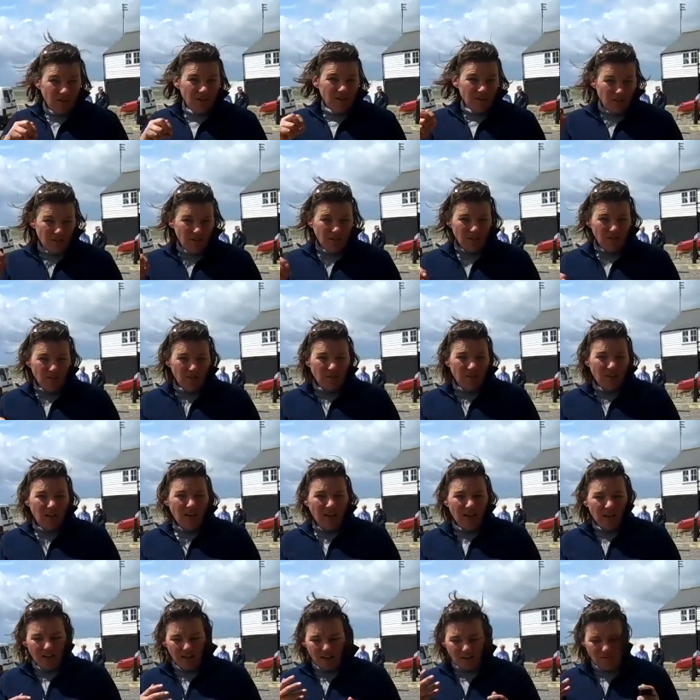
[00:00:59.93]
written
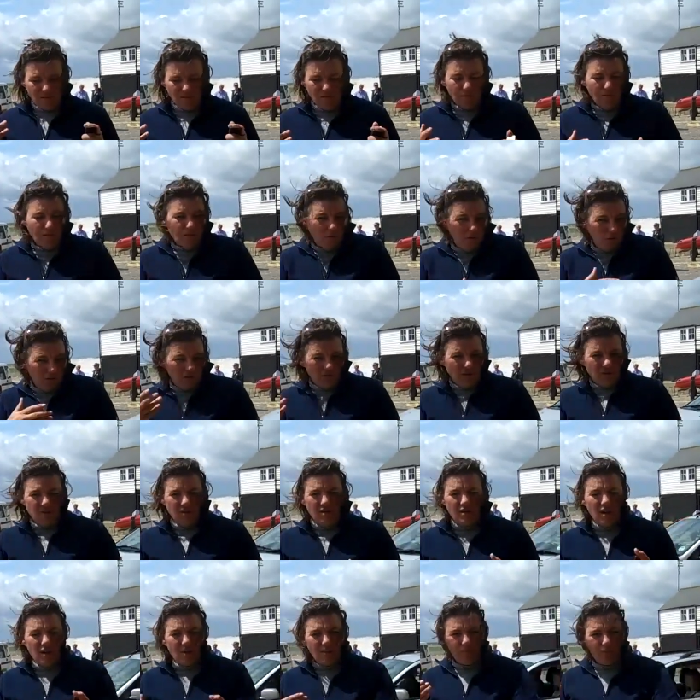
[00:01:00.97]
and through the
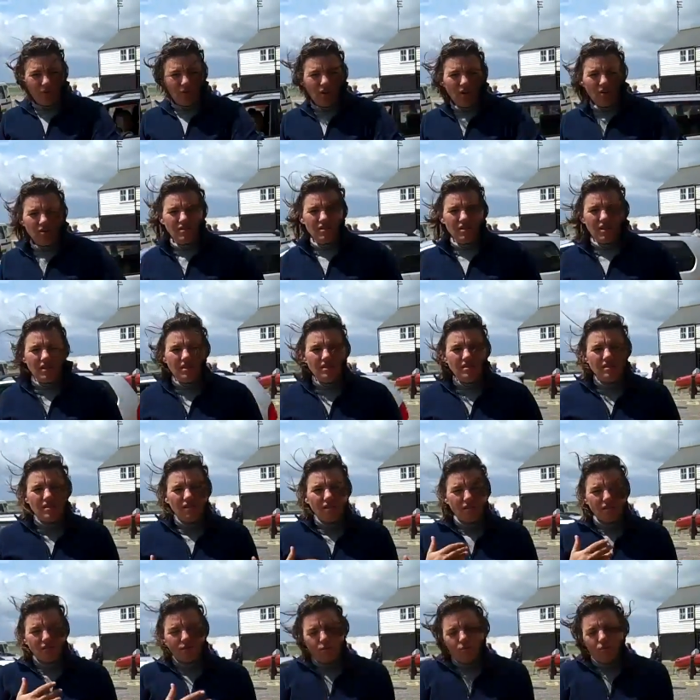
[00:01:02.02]
design process,
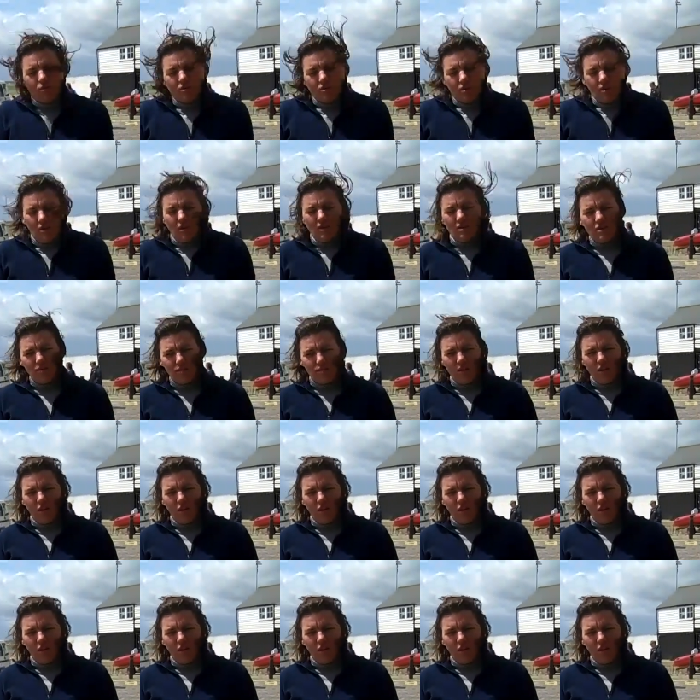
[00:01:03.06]
the thoughts that it's